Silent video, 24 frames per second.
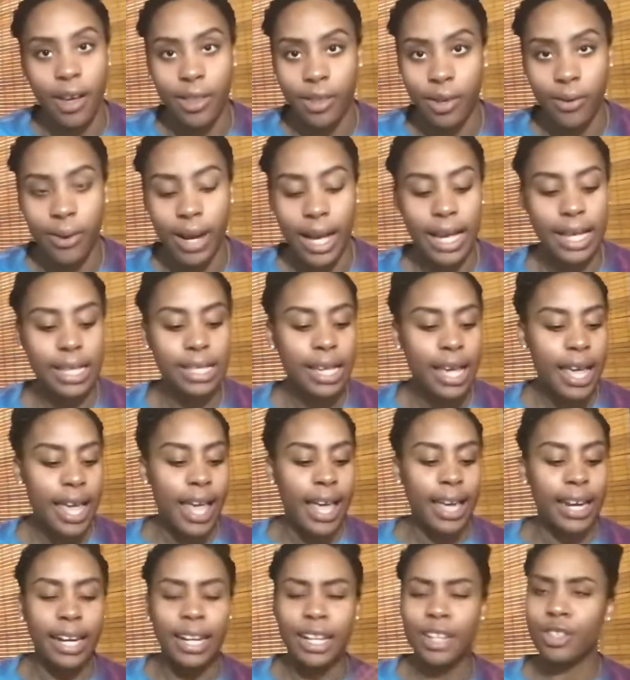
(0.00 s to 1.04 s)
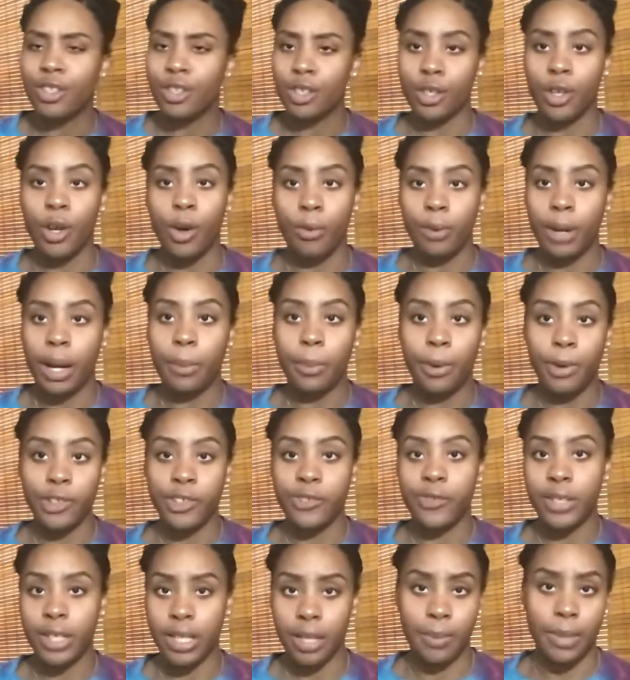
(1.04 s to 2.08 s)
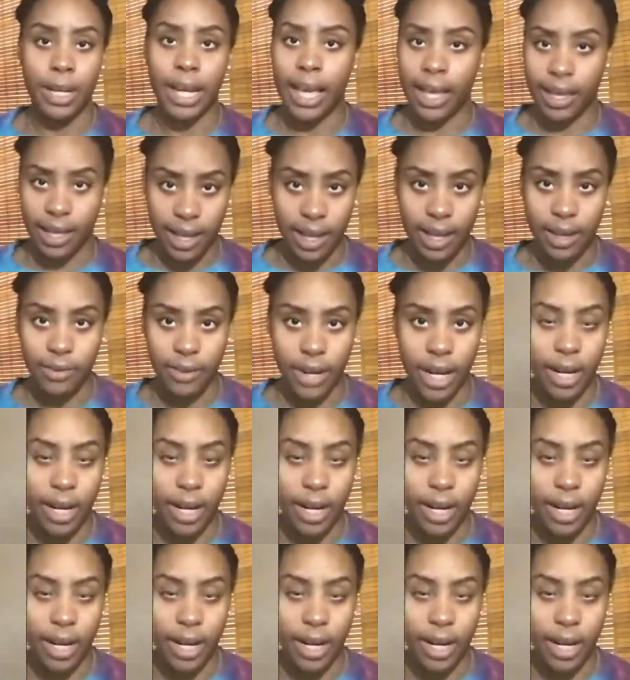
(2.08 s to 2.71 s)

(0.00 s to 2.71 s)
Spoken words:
Click the notification bell down there